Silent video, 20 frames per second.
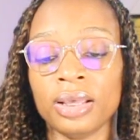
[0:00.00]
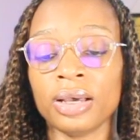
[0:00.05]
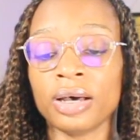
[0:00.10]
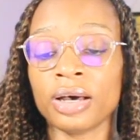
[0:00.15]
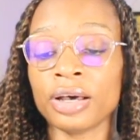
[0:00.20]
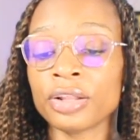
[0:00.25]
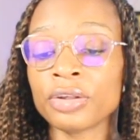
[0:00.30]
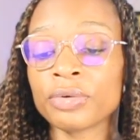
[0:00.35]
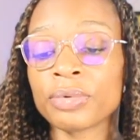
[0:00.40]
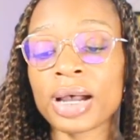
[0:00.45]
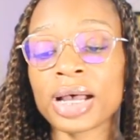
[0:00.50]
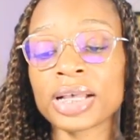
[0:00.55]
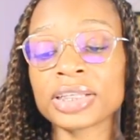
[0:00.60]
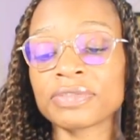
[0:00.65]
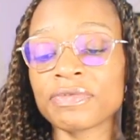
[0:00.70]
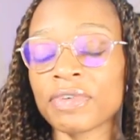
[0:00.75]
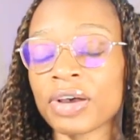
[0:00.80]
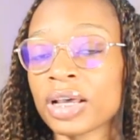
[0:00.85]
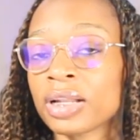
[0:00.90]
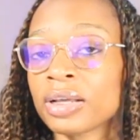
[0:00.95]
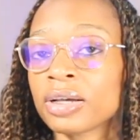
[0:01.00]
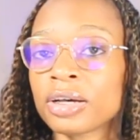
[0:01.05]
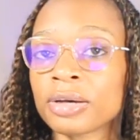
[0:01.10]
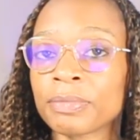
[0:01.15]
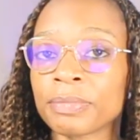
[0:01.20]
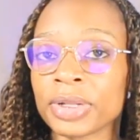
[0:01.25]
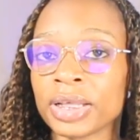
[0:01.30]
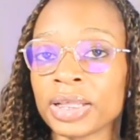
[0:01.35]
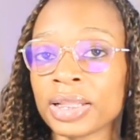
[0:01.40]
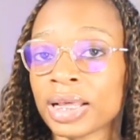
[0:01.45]
Otherwise, find a
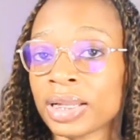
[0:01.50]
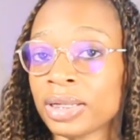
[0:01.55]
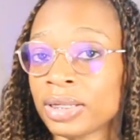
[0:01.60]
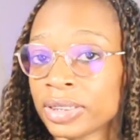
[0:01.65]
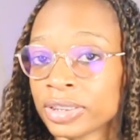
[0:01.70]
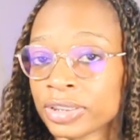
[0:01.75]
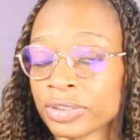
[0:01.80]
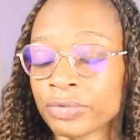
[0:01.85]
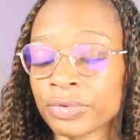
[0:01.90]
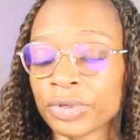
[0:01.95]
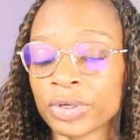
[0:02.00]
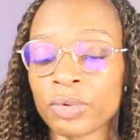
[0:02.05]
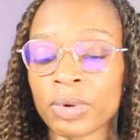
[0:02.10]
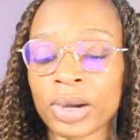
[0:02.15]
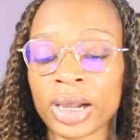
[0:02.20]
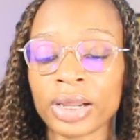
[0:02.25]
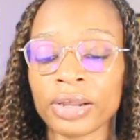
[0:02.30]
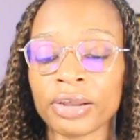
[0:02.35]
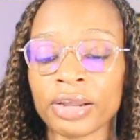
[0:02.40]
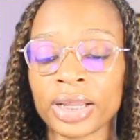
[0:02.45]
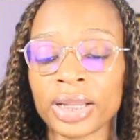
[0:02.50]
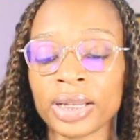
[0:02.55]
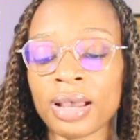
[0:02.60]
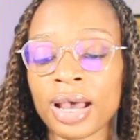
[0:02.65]
company that doesn't require it.